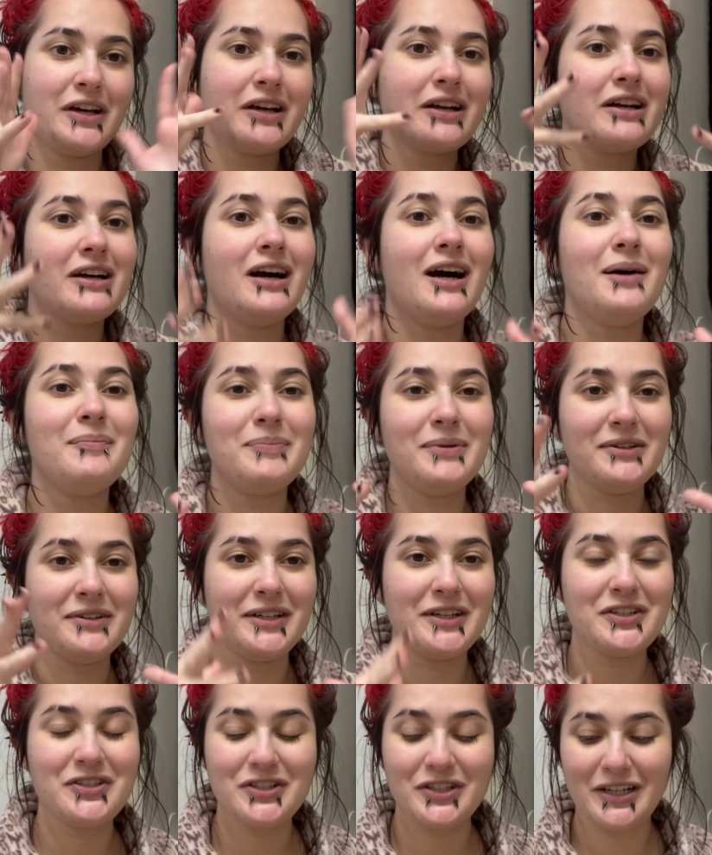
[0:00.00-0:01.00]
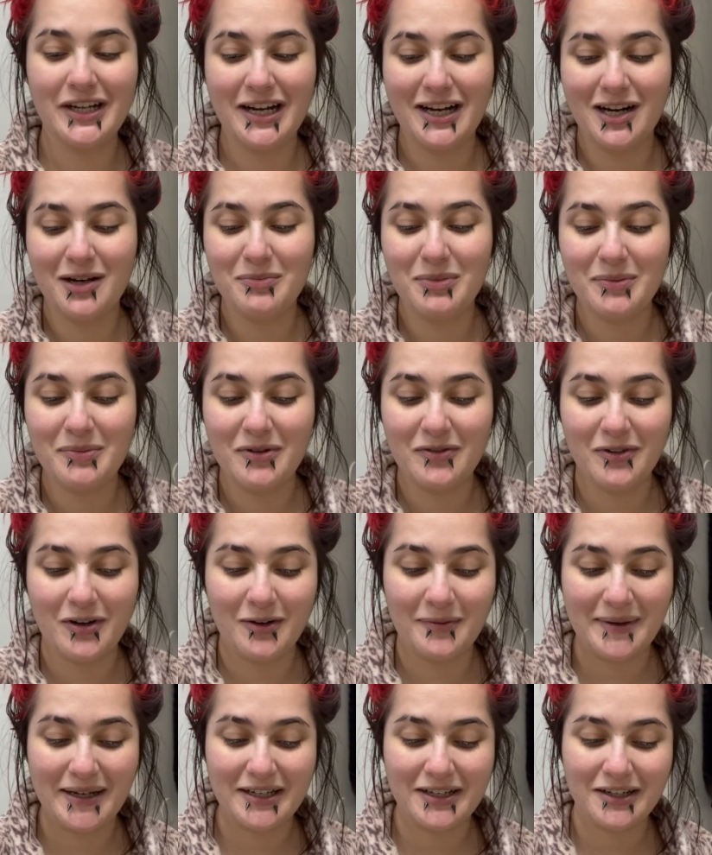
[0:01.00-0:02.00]
compilation album of all
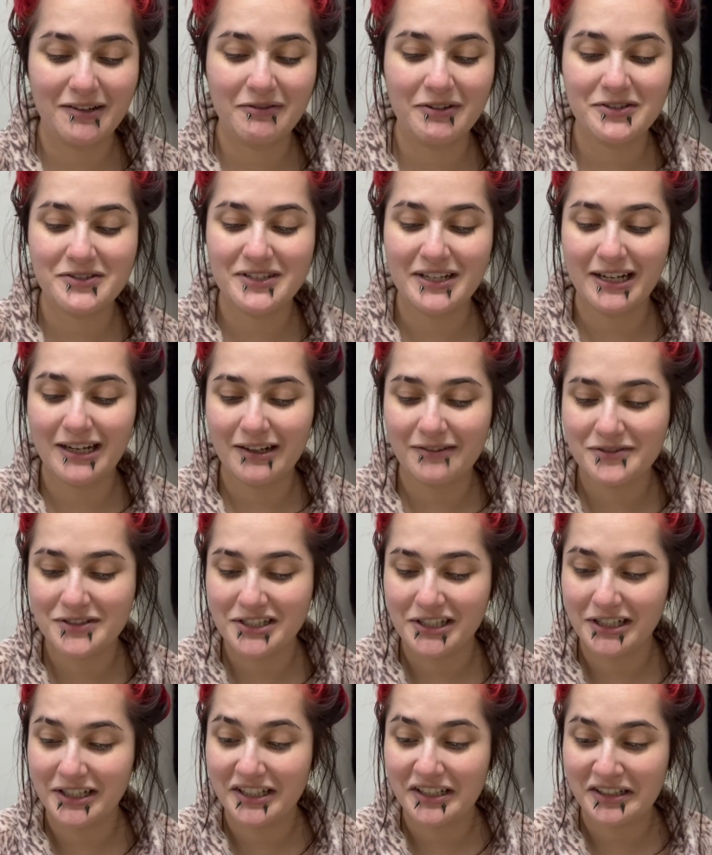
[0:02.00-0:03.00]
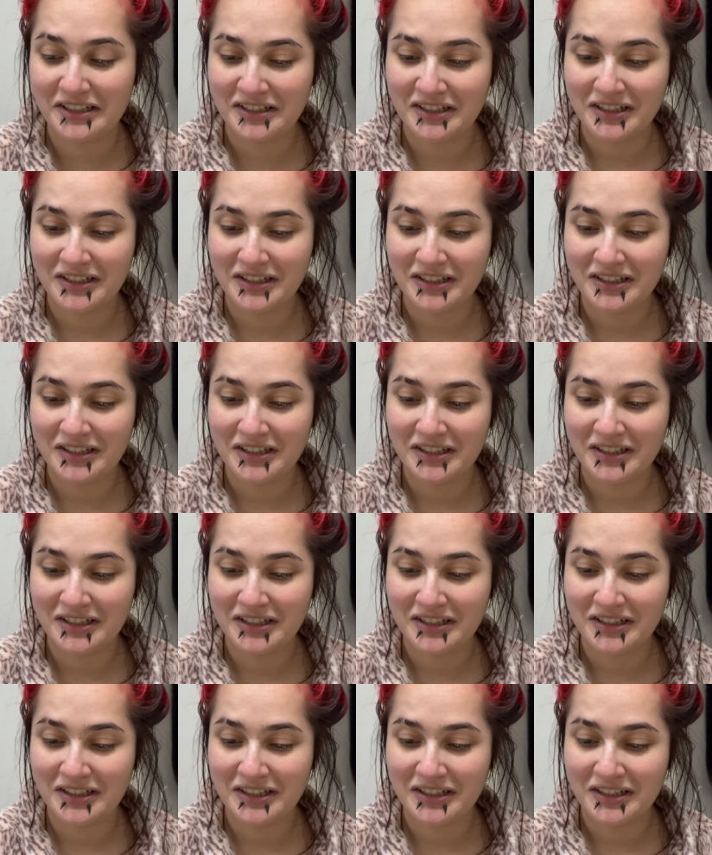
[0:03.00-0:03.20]
my covers that I've done.